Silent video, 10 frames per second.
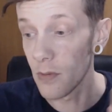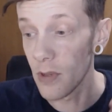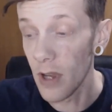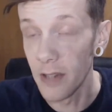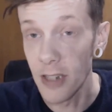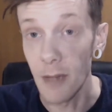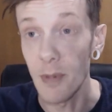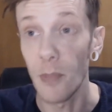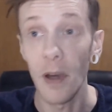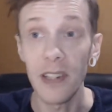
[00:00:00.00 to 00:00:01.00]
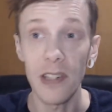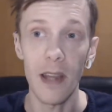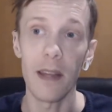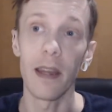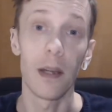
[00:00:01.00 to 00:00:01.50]
in terms of price and
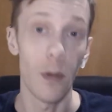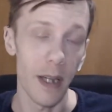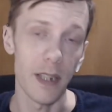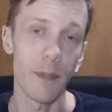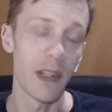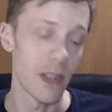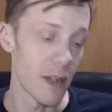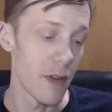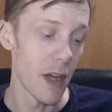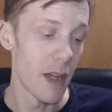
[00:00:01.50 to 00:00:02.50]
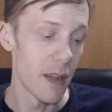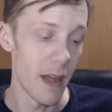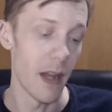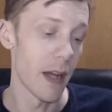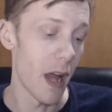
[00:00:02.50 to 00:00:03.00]
that they're quite expensive
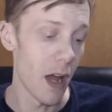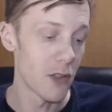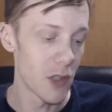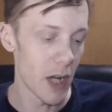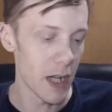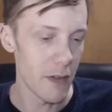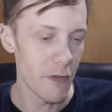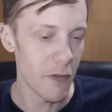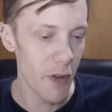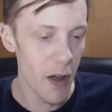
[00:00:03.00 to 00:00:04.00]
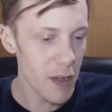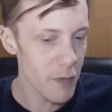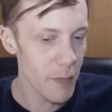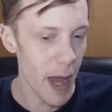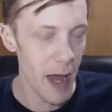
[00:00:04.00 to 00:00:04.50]
they're like 185
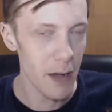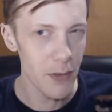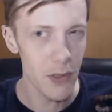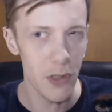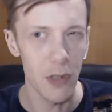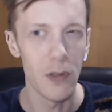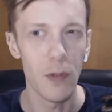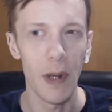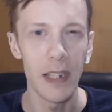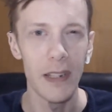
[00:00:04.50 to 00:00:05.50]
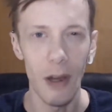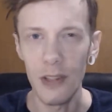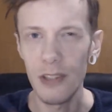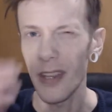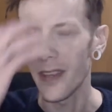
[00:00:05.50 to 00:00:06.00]
pounds to 20
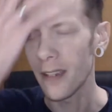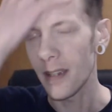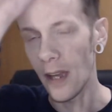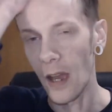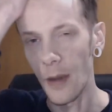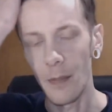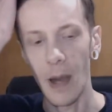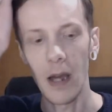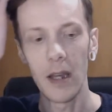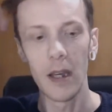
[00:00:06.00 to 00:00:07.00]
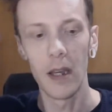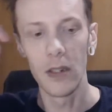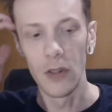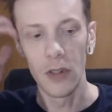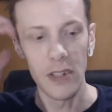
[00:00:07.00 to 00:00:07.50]
dollars I think um, but
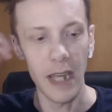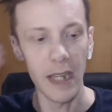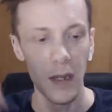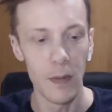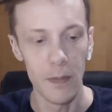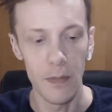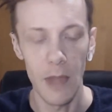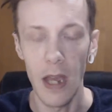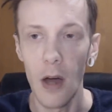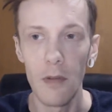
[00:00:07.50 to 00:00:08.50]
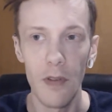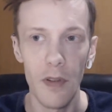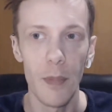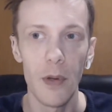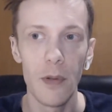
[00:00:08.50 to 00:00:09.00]
you can take them they are
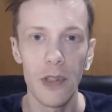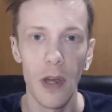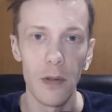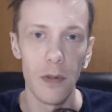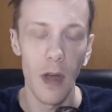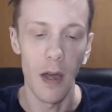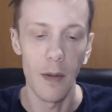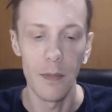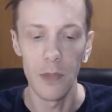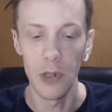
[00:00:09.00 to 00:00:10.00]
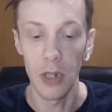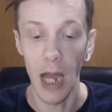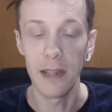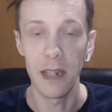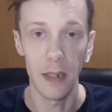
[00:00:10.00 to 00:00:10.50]
refillable so um, you
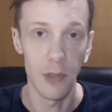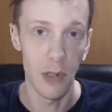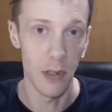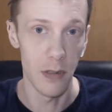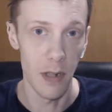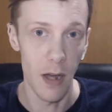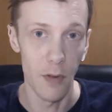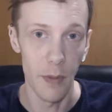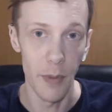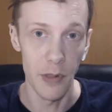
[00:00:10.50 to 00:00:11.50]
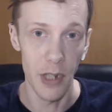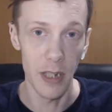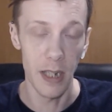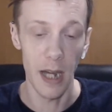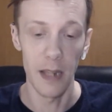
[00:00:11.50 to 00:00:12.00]
can take them to the lv
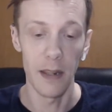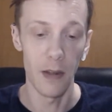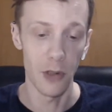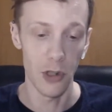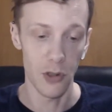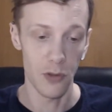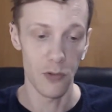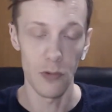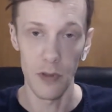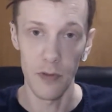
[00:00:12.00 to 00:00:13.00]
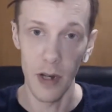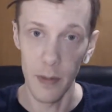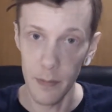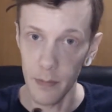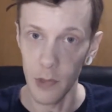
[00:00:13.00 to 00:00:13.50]
boutique and they'll just refill
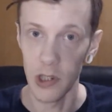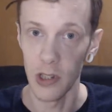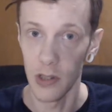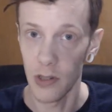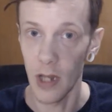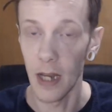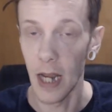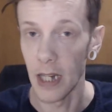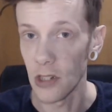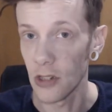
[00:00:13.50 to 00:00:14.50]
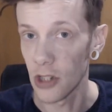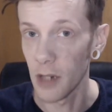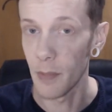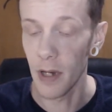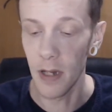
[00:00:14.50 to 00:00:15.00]
them which is and, and it's
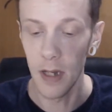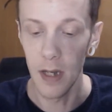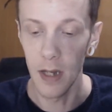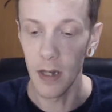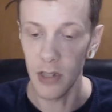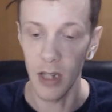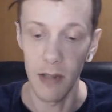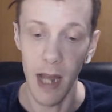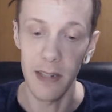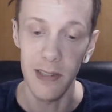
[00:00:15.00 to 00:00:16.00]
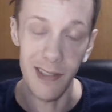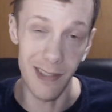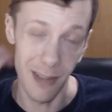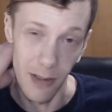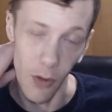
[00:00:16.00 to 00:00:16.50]
cheaper so that's
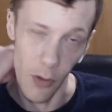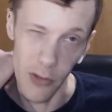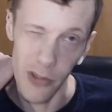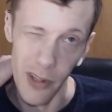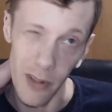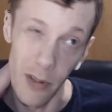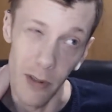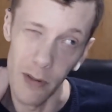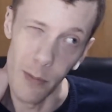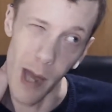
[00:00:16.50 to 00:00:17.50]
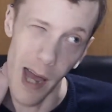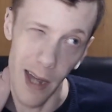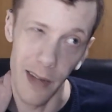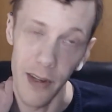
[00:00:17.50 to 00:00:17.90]
not too bad